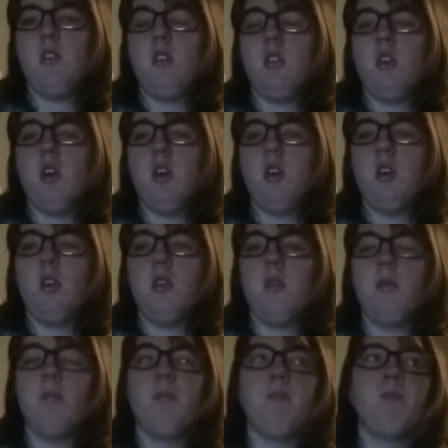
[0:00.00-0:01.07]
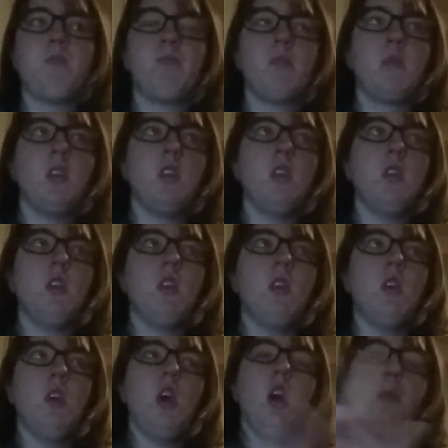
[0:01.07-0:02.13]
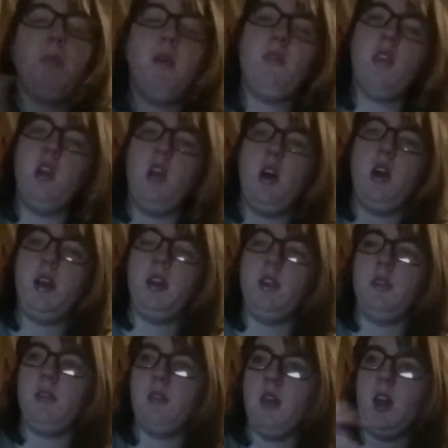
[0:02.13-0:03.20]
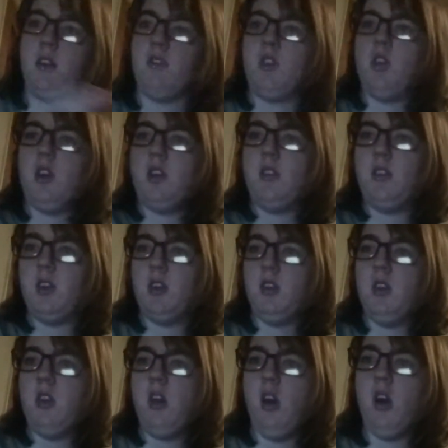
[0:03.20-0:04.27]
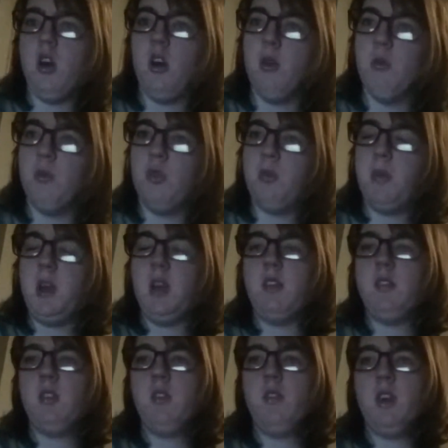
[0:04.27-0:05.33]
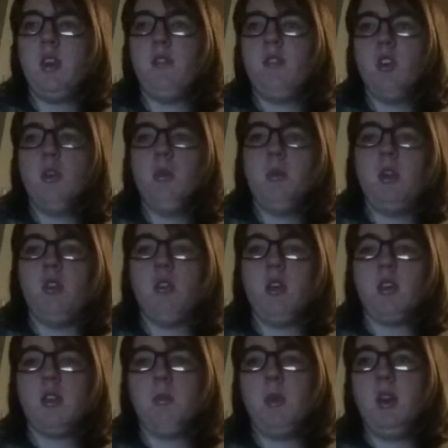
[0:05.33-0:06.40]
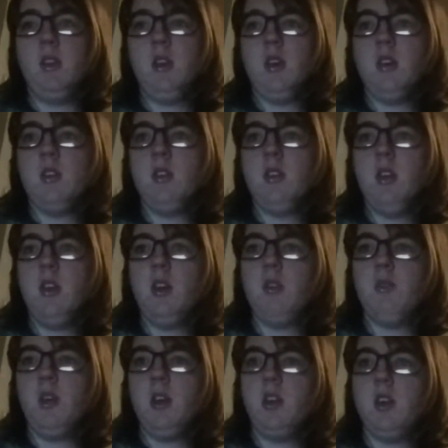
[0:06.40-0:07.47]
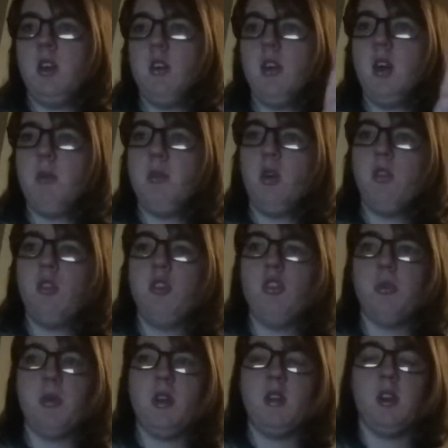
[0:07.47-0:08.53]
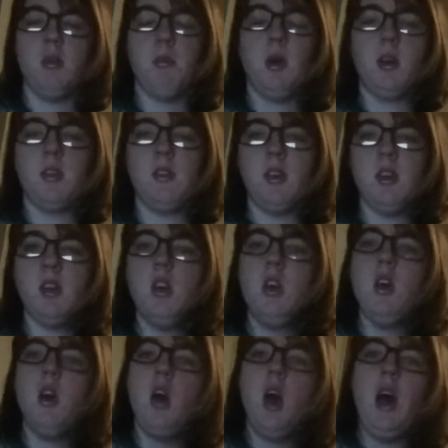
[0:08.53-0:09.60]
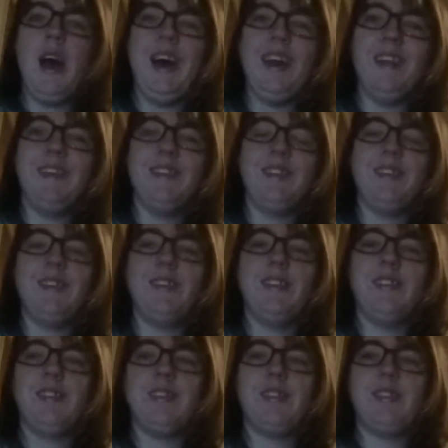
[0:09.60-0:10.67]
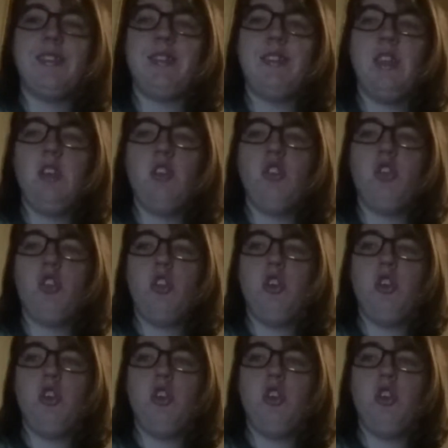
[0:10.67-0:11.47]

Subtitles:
that above the line advertising would be TV, film, interactive media, radio, and posters for branding and marketing. And these